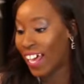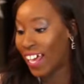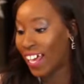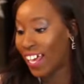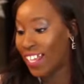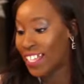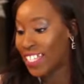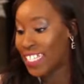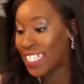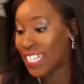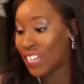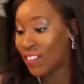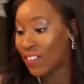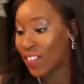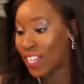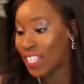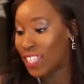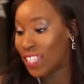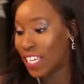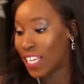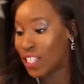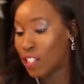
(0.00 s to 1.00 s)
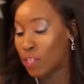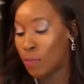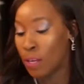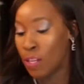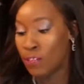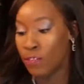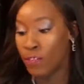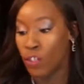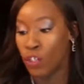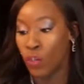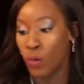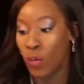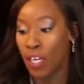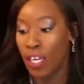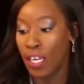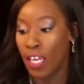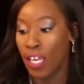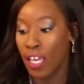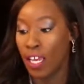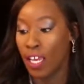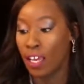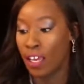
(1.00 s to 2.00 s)
Stephen, thanks so much for
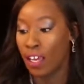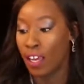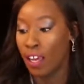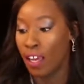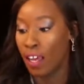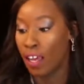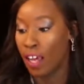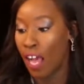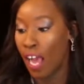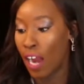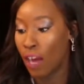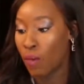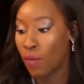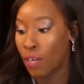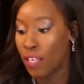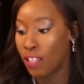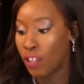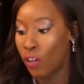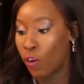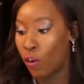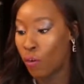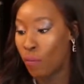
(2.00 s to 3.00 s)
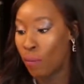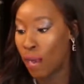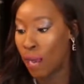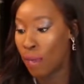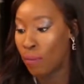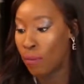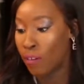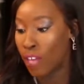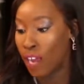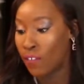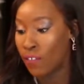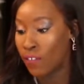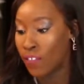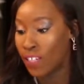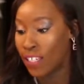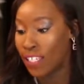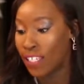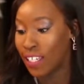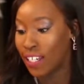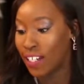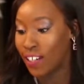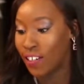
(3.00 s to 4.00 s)
joining. I read the whole Bible every
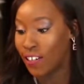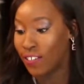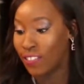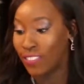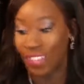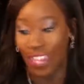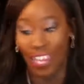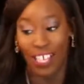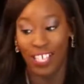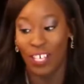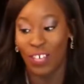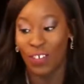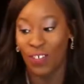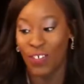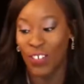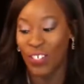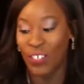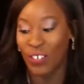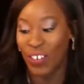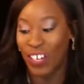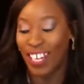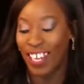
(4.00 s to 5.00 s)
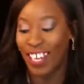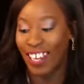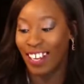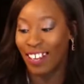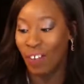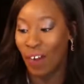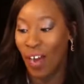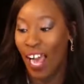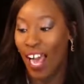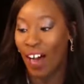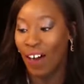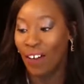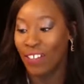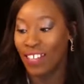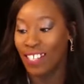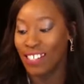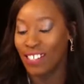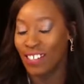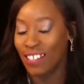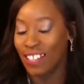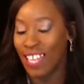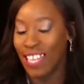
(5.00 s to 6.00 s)
year. Thank you for joining. Wow.
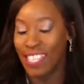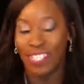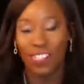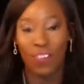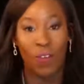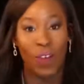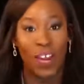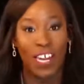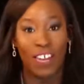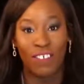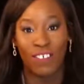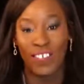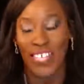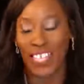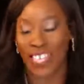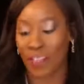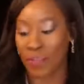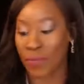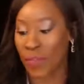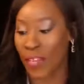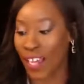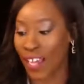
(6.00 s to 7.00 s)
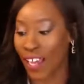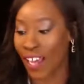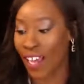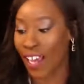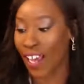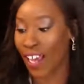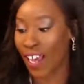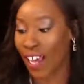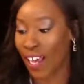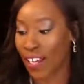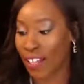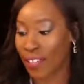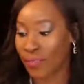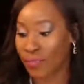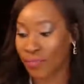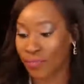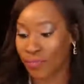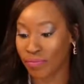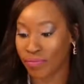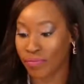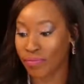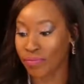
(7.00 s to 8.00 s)
That's quite a feat. All
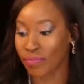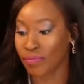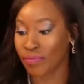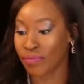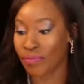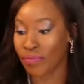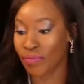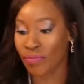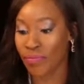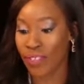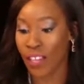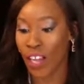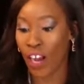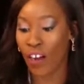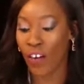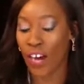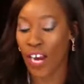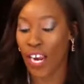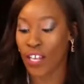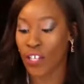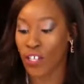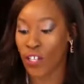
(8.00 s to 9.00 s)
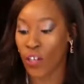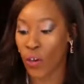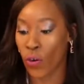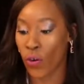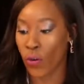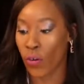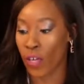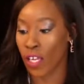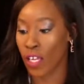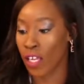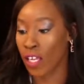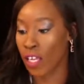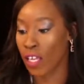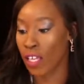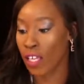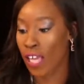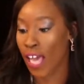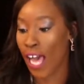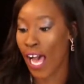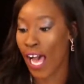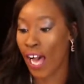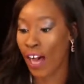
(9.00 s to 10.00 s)
right. So
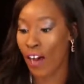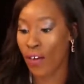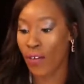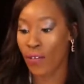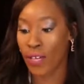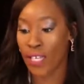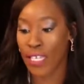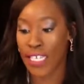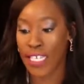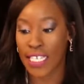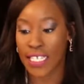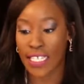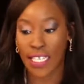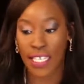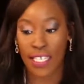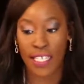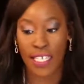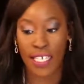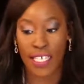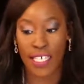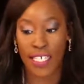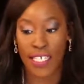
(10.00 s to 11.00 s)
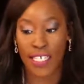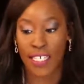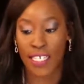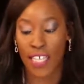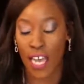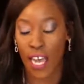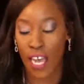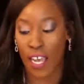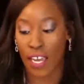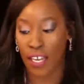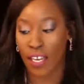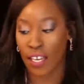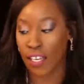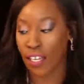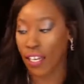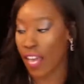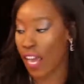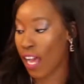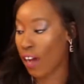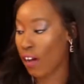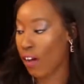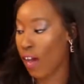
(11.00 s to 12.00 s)
how is this done?
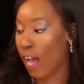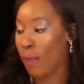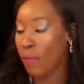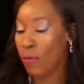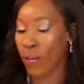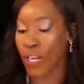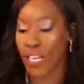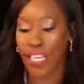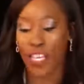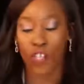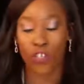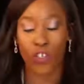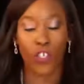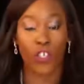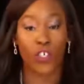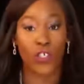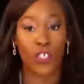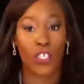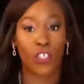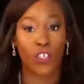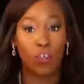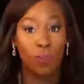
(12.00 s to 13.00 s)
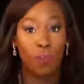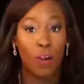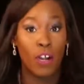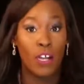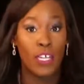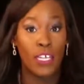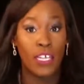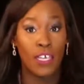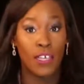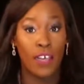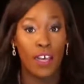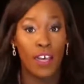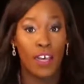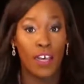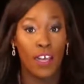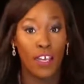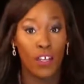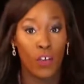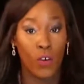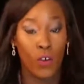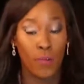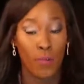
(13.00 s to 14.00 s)
Now I'm going to introduce a third-party
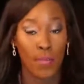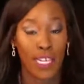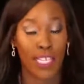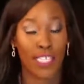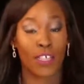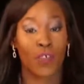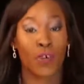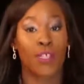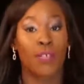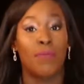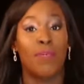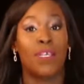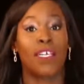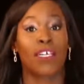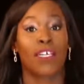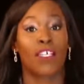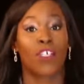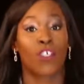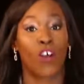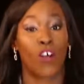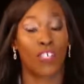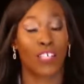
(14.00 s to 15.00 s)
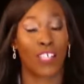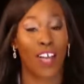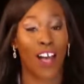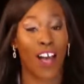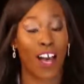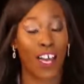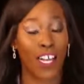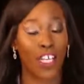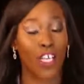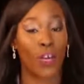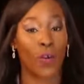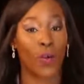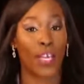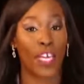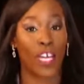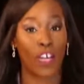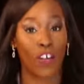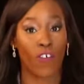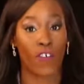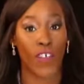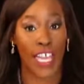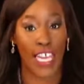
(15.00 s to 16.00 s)
equipment. It's called an audio
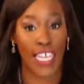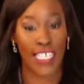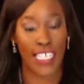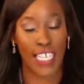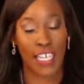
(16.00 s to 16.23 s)
interface.